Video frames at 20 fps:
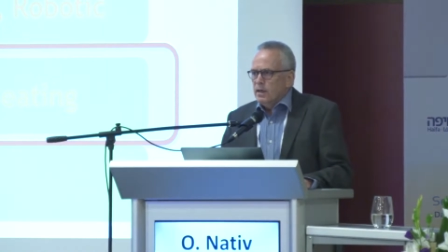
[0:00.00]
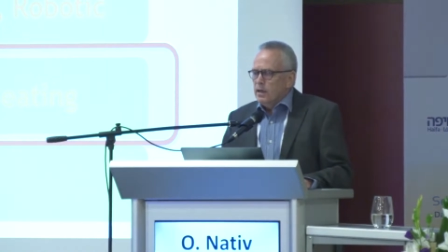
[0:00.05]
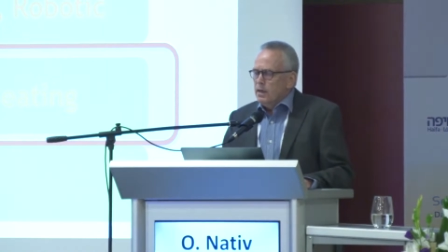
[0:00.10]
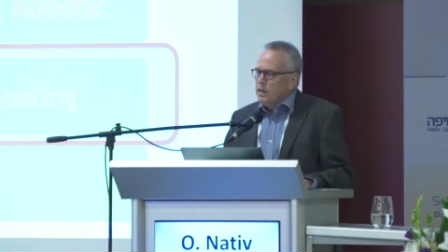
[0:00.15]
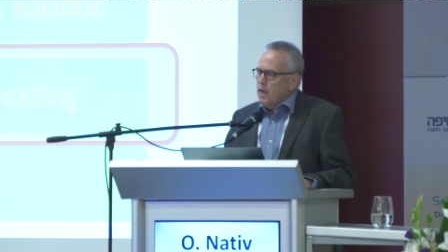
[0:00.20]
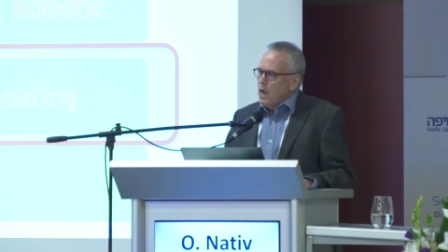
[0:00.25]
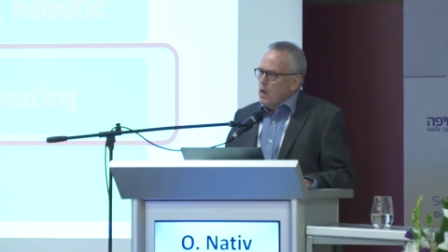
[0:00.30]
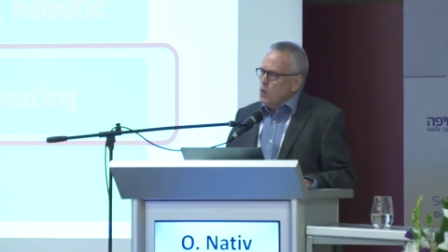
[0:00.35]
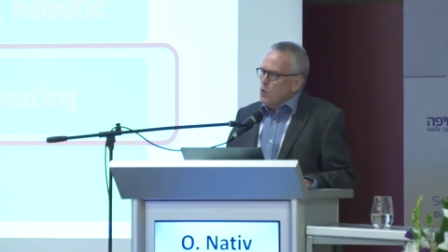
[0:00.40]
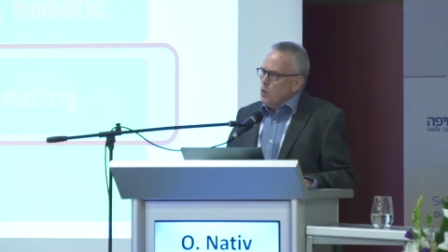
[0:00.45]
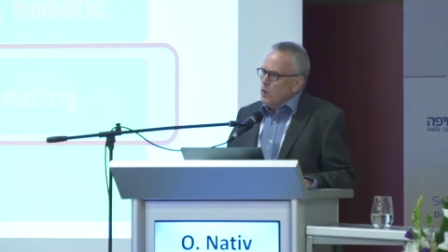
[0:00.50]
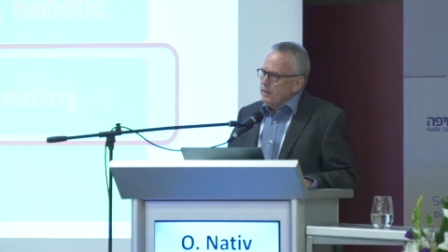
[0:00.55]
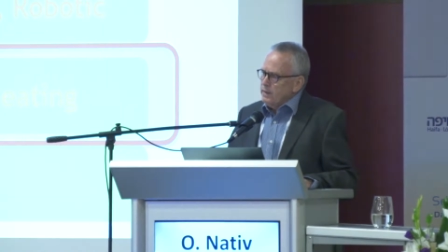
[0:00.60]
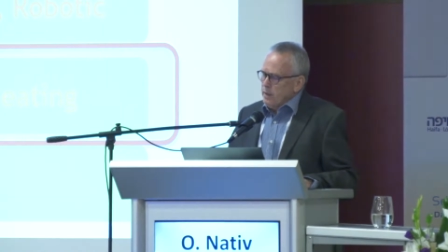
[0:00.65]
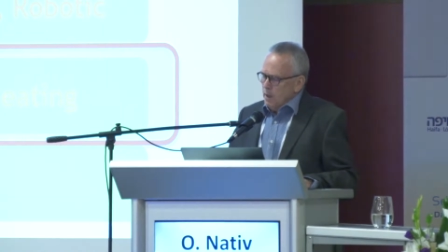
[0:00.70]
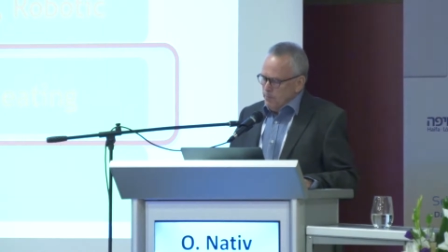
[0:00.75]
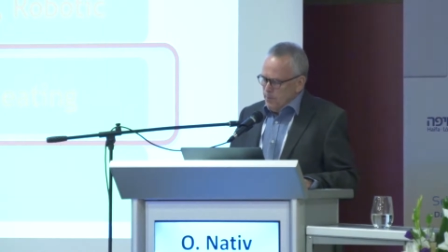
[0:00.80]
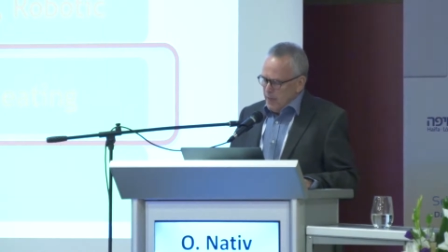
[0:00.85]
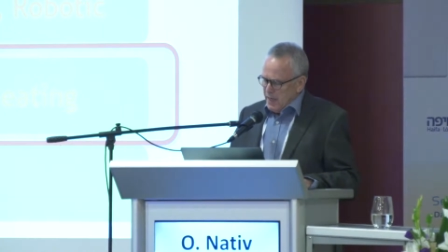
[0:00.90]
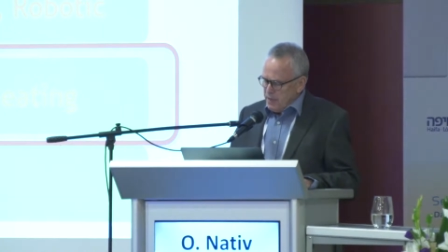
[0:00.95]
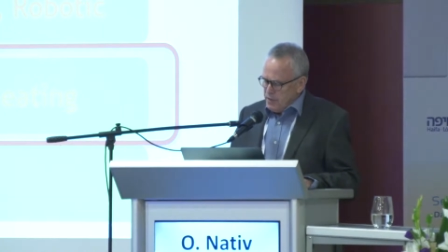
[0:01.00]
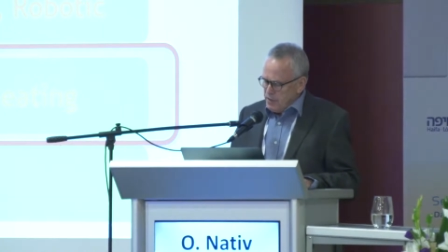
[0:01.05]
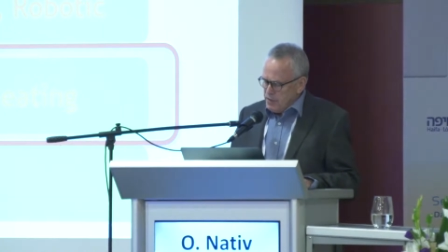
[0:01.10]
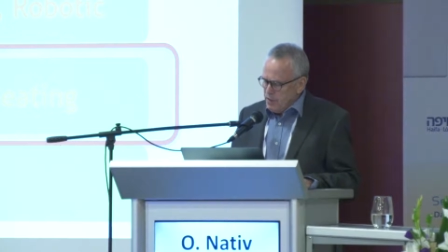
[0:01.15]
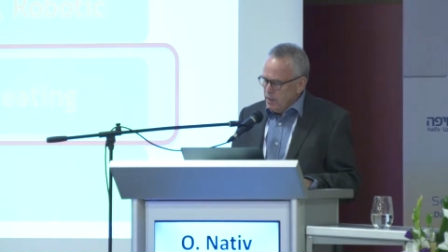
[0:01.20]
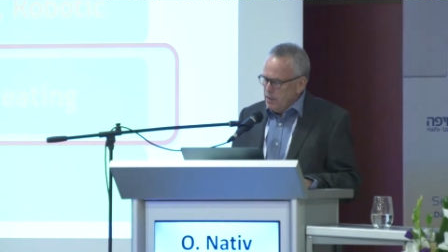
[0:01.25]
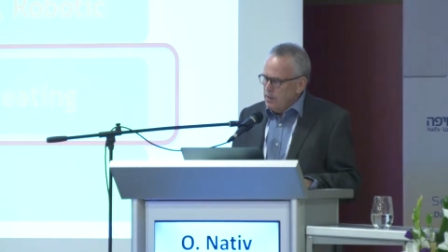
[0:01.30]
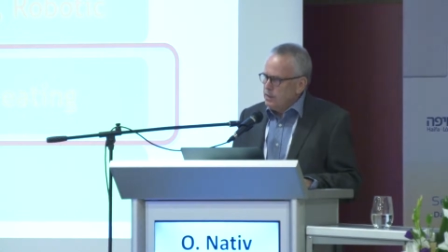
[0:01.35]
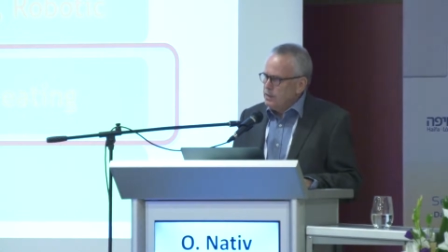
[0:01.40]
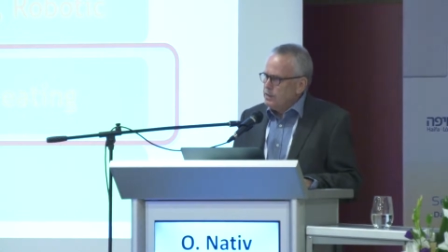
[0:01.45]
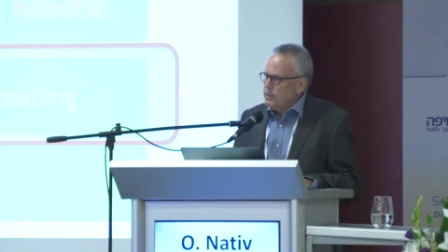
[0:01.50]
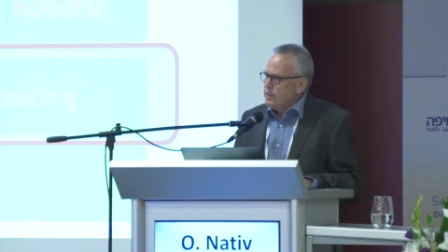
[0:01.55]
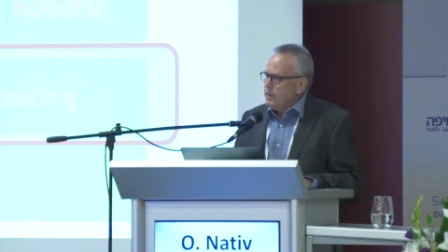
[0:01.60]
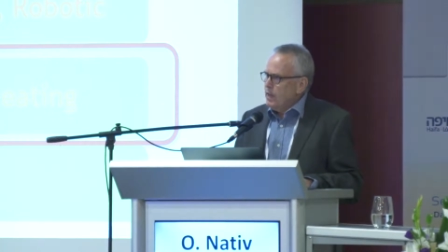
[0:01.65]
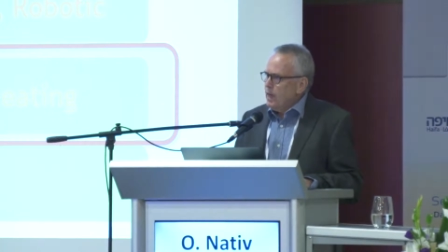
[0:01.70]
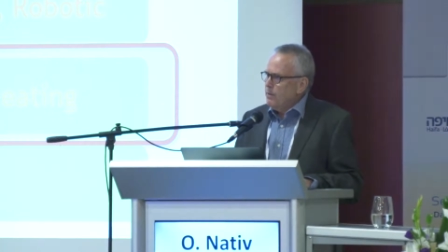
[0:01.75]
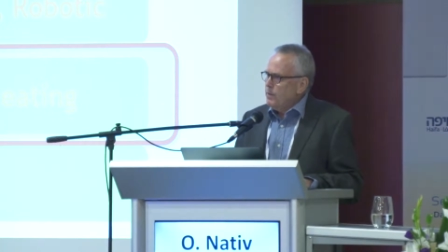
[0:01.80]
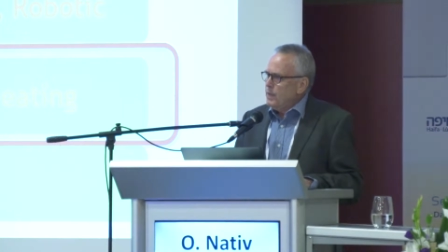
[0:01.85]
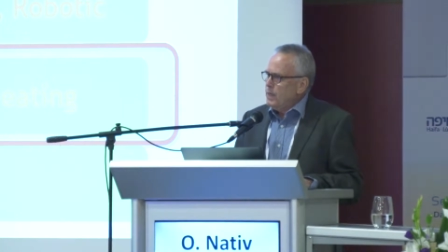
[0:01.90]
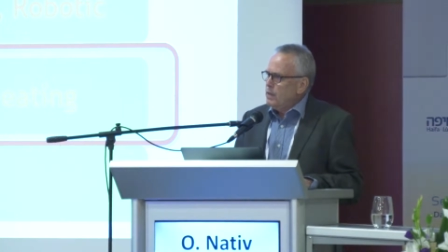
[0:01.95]
Now, when the patient is
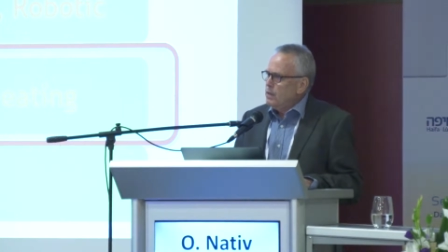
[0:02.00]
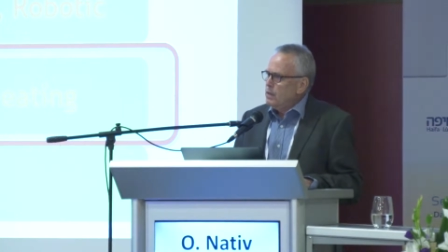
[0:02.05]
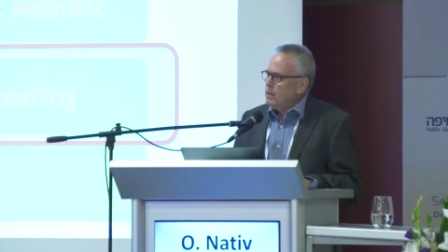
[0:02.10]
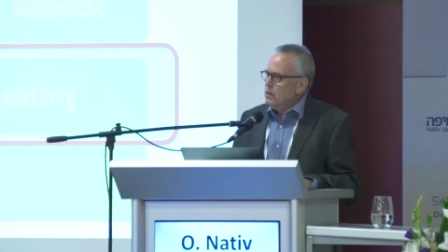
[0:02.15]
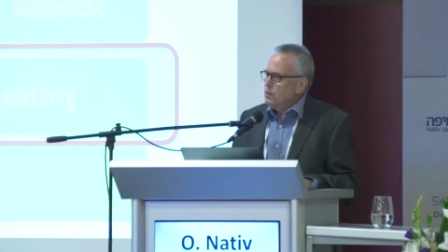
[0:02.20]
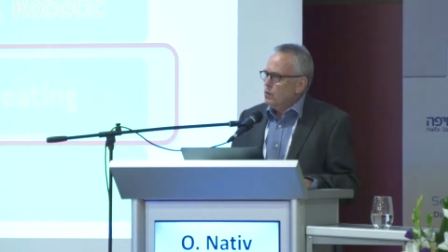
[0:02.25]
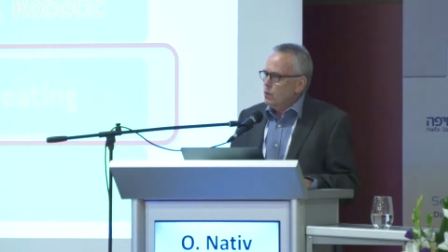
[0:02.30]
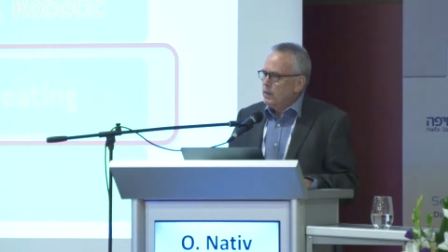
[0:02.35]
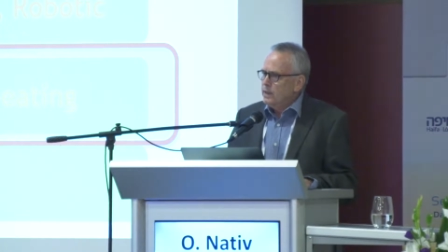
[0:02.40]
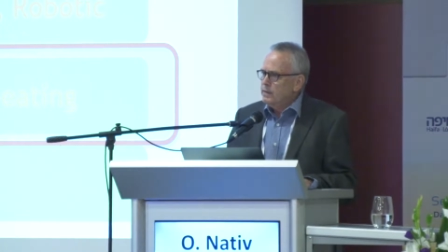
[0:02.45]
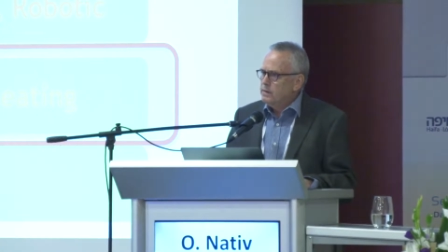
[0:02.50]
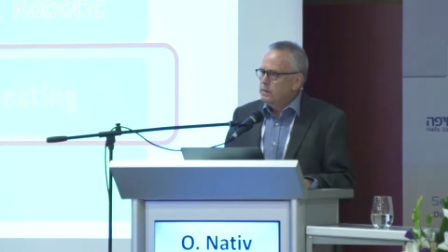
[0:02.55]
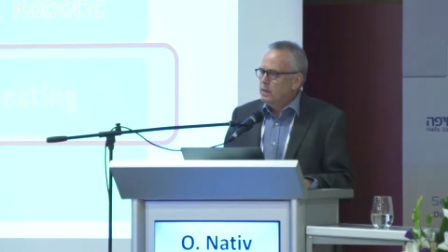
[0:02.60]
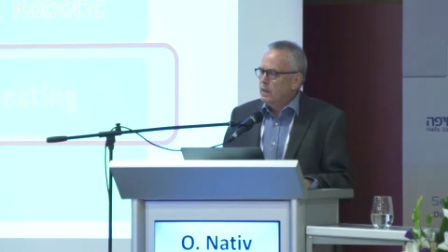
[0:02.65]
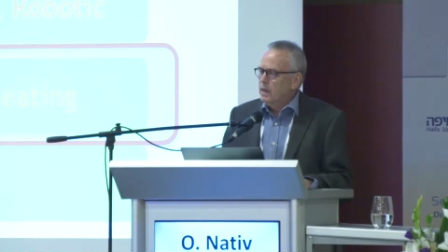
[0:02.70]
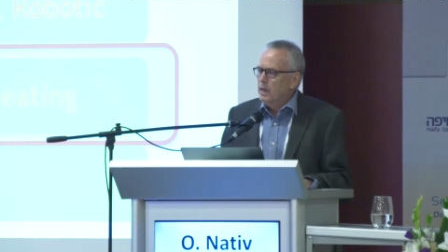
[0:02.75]
coming with